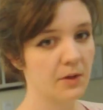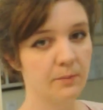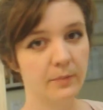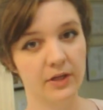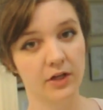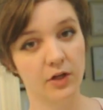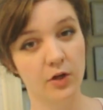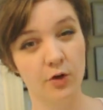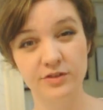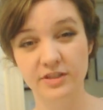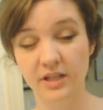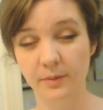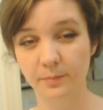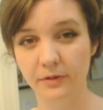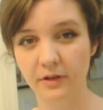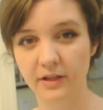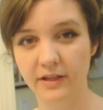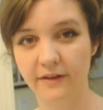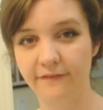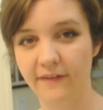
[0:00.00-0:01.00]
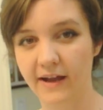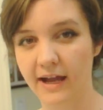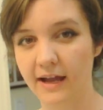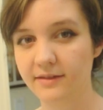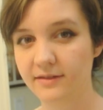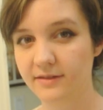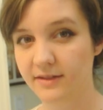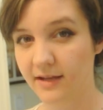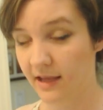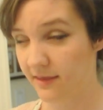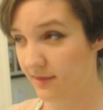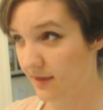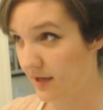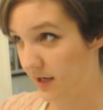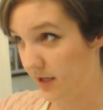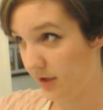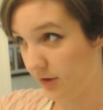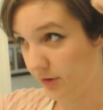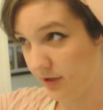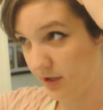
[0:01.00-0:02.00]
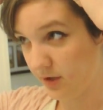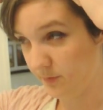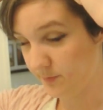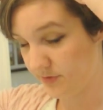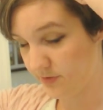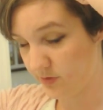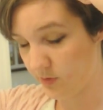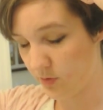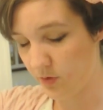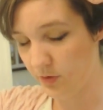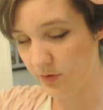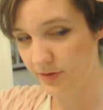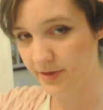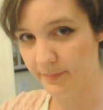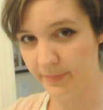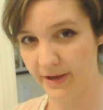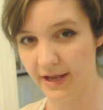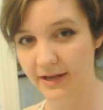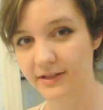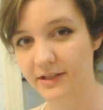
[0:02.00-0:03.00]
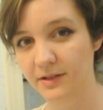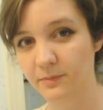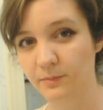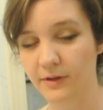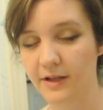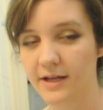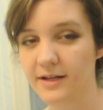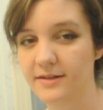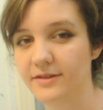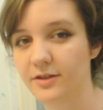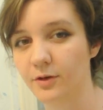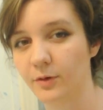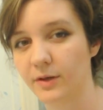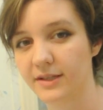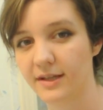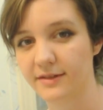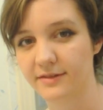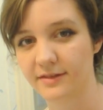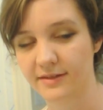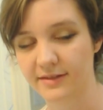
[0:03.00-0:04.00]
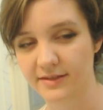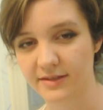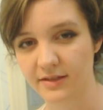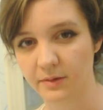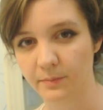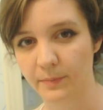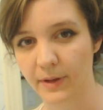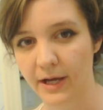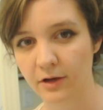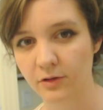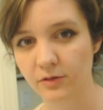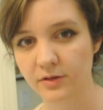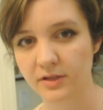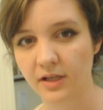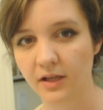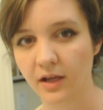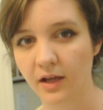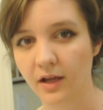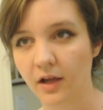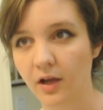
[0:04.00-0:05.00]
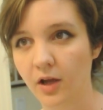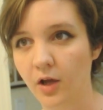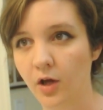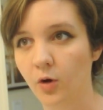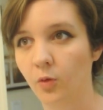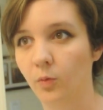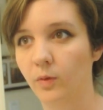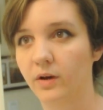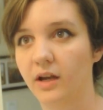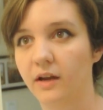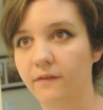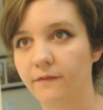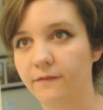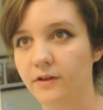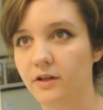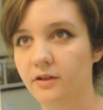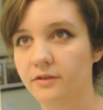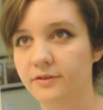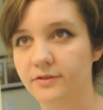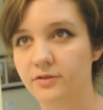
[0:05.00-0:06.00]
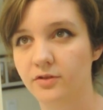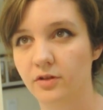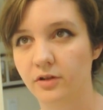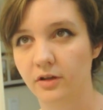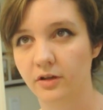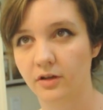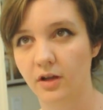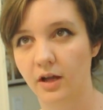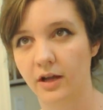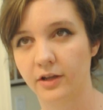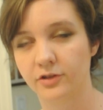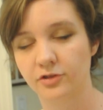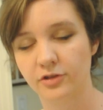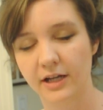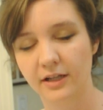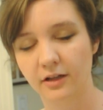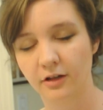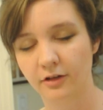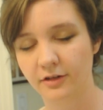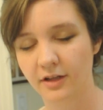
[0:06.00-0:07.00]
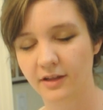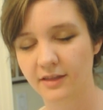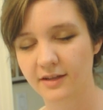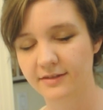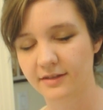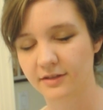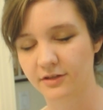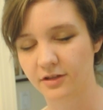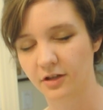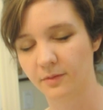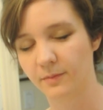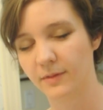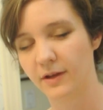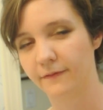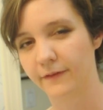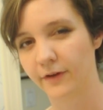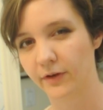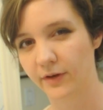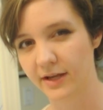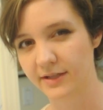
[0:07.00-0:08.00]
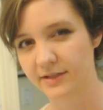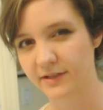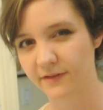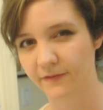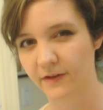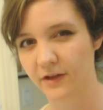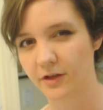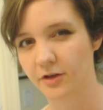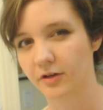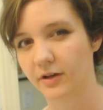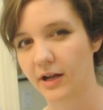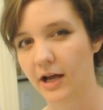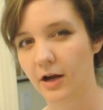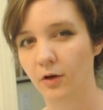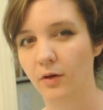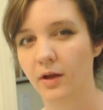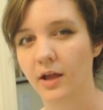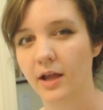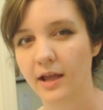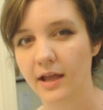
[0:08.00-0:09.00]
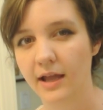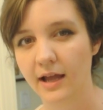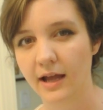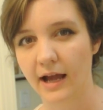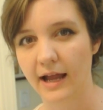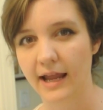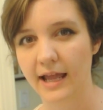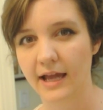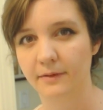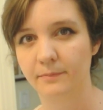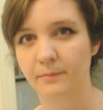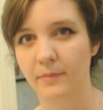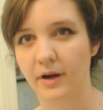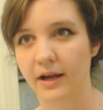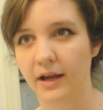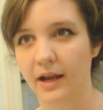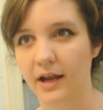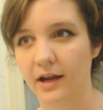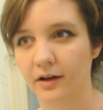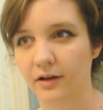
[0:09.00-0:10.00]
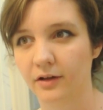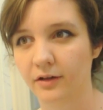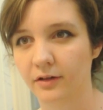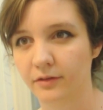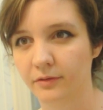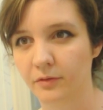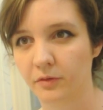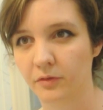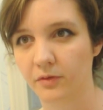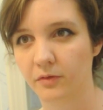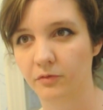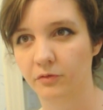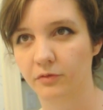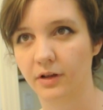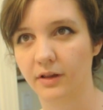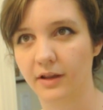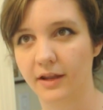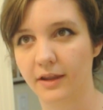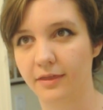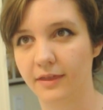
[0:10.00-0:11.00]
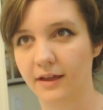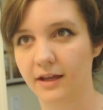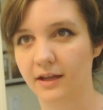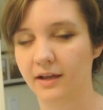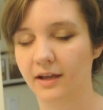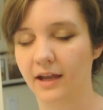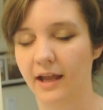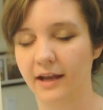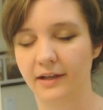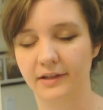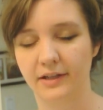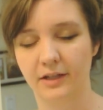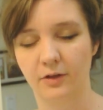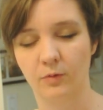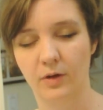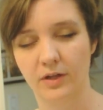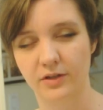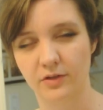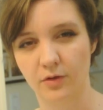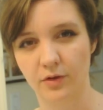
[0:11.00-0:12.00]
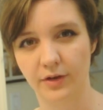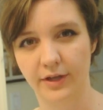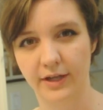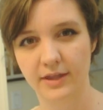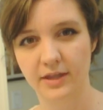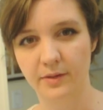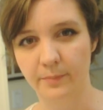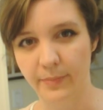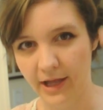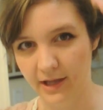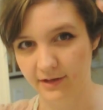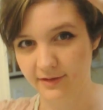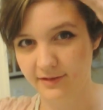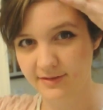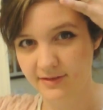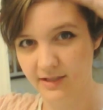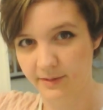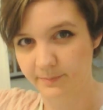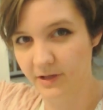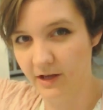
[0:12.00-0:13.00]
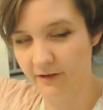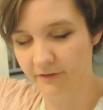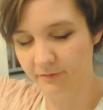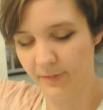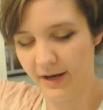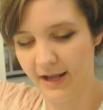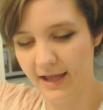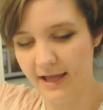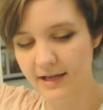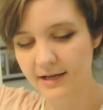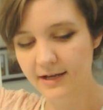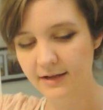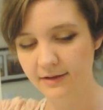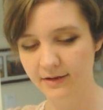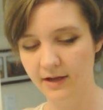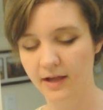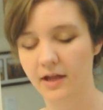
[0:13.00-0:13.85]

But it goes up really fast and the hair helps to hold the band in place so it doesn't slip out. When I first uh, tried learning this, it took me a few days to figure it out. I had my hair really thick and it didn't want to hold in. The band slipped off my head.